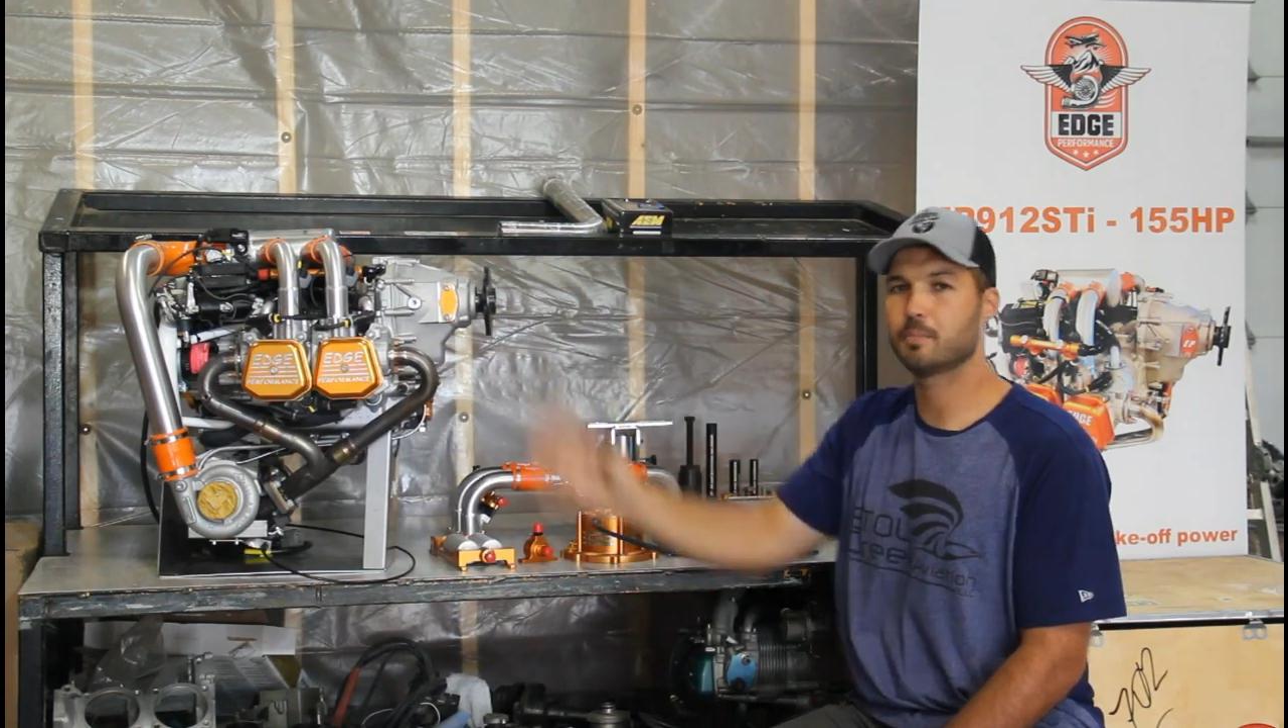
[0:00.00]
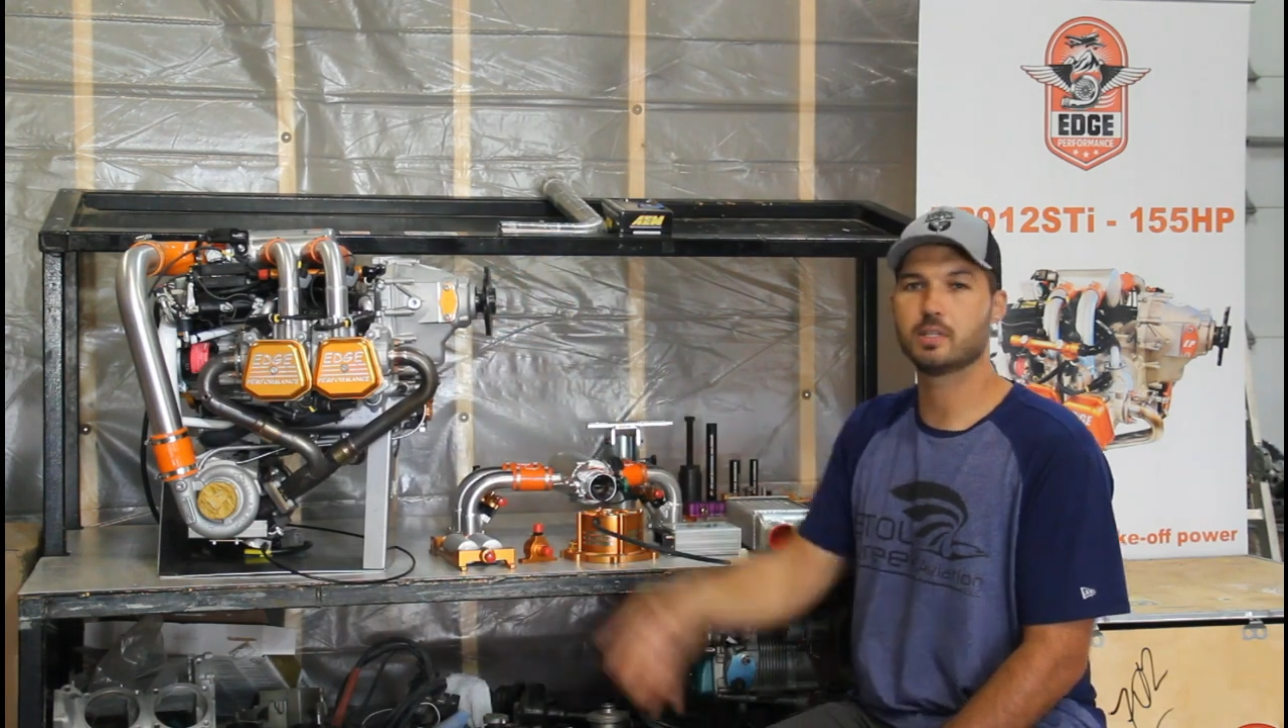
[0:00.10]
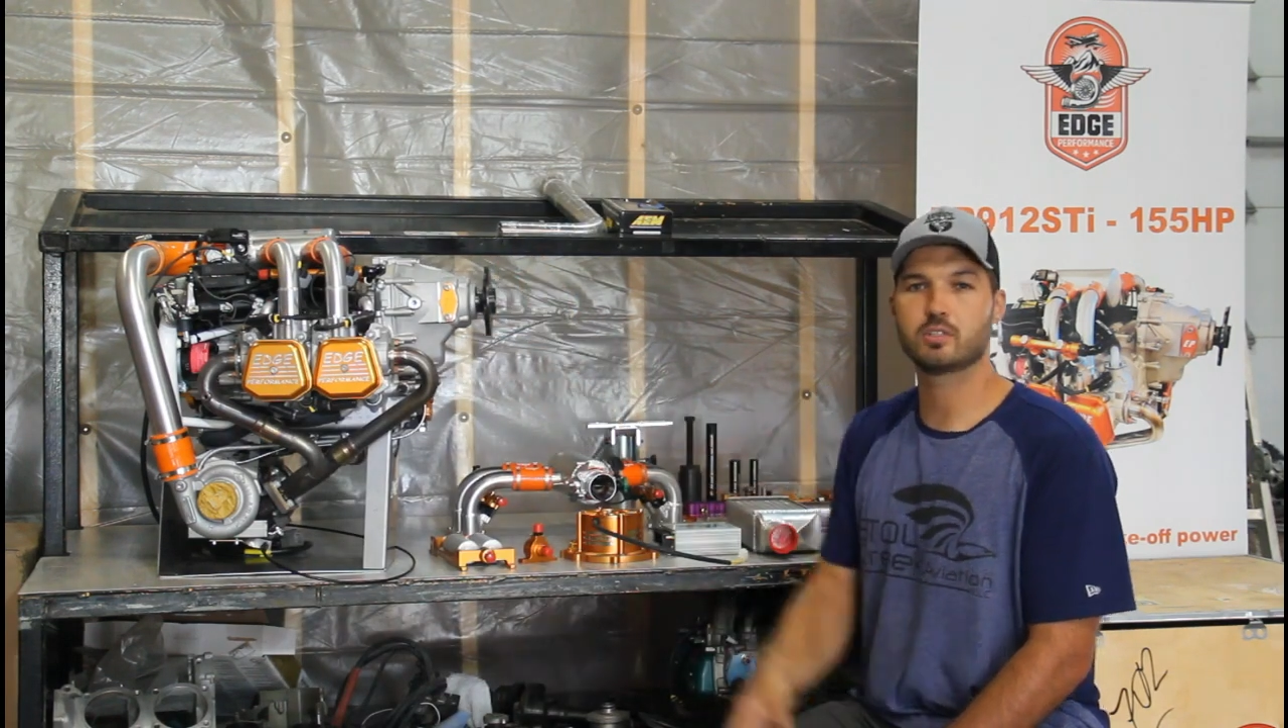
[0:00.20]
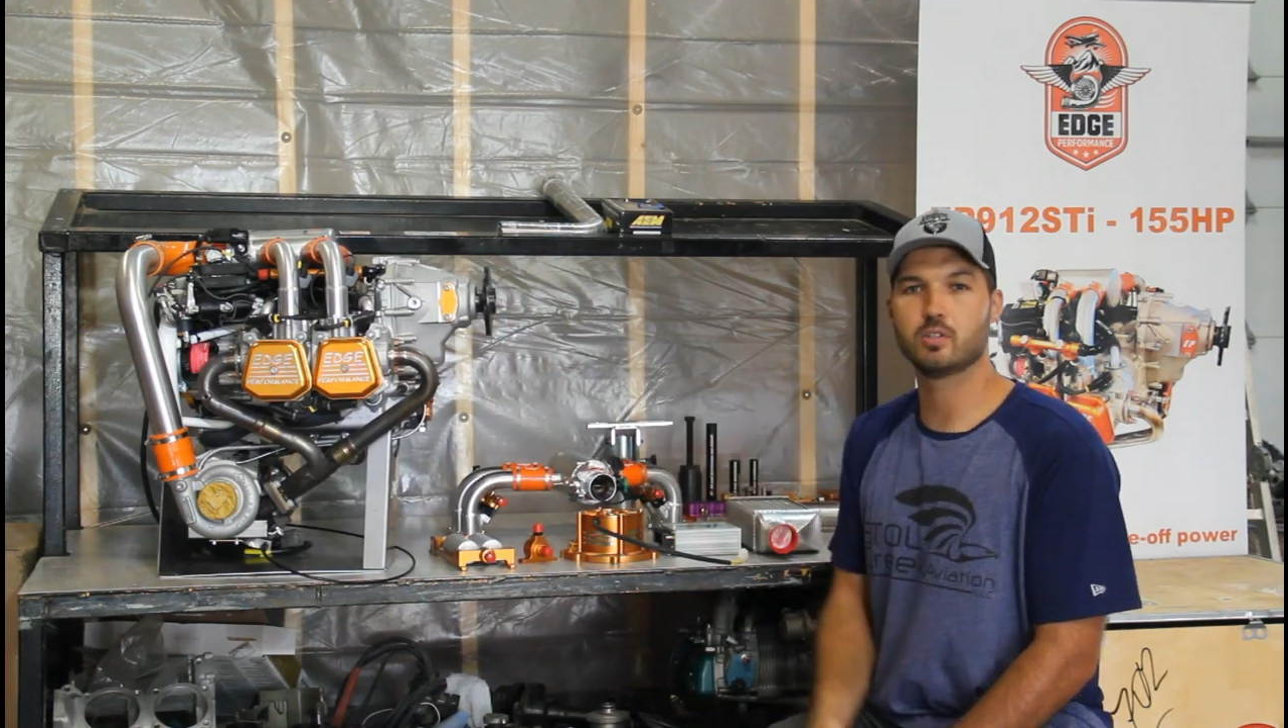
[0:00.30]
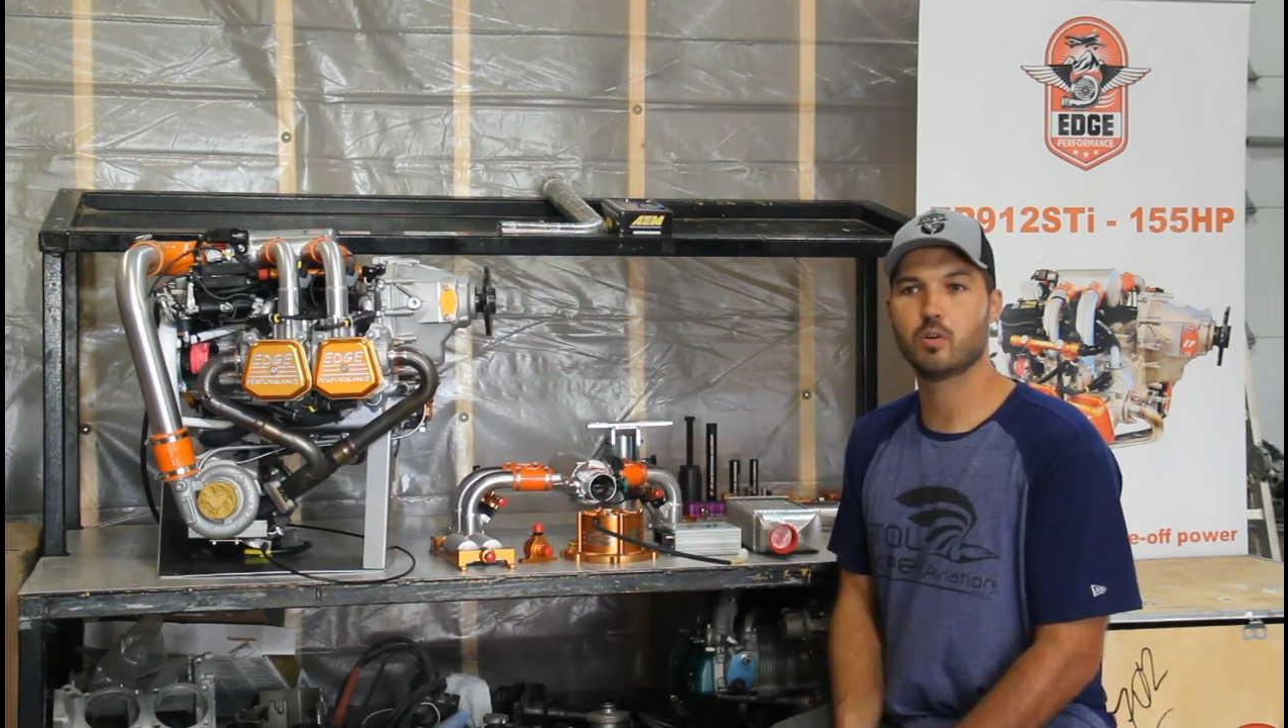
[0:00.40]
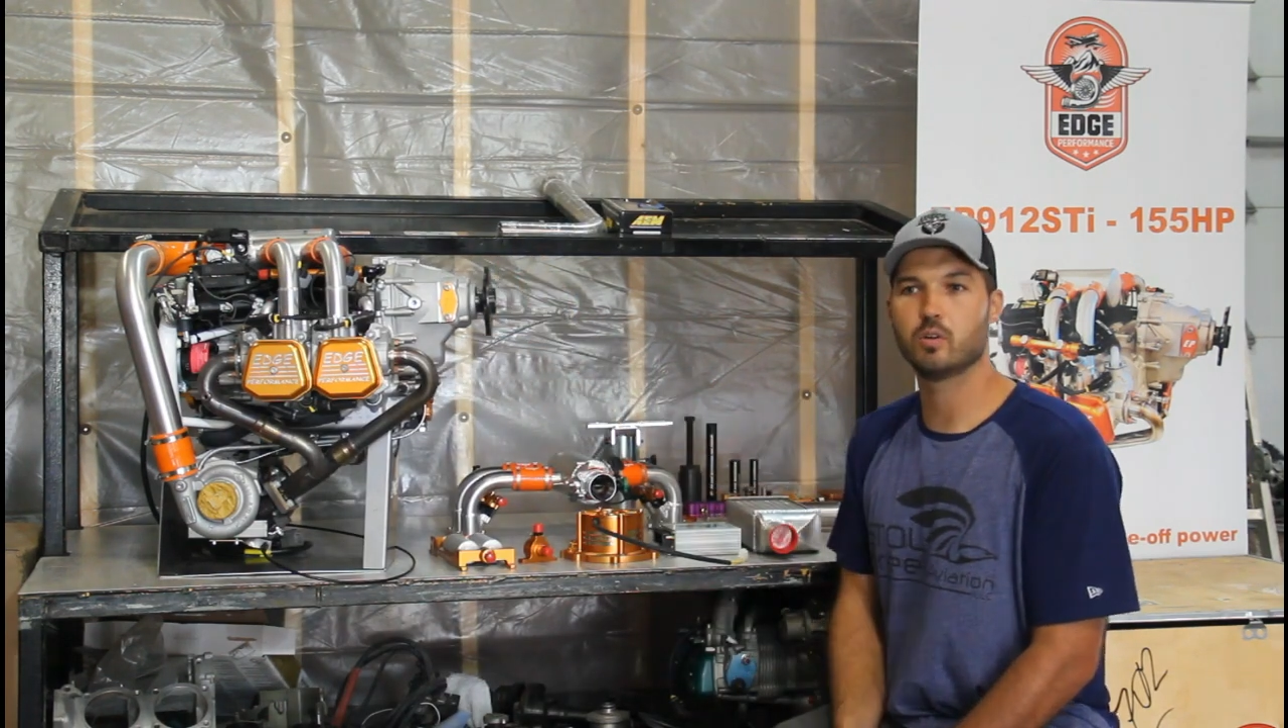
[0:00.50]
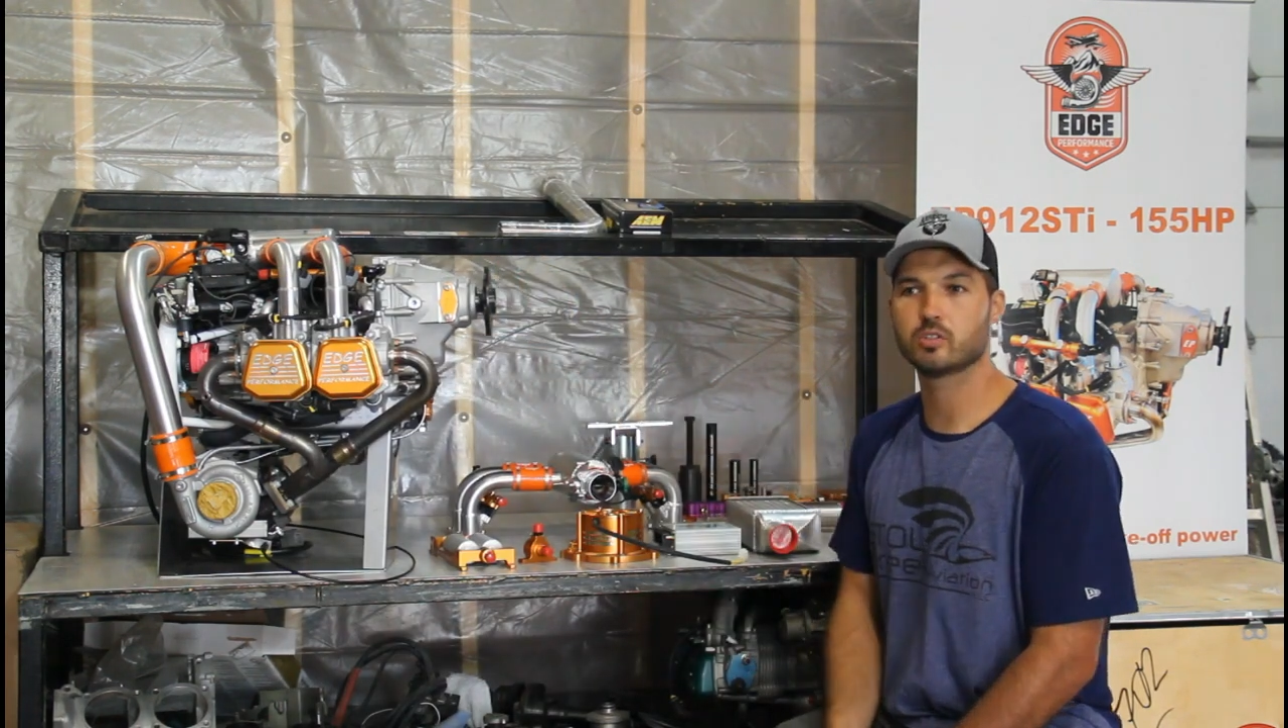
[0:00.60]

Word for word: piston oil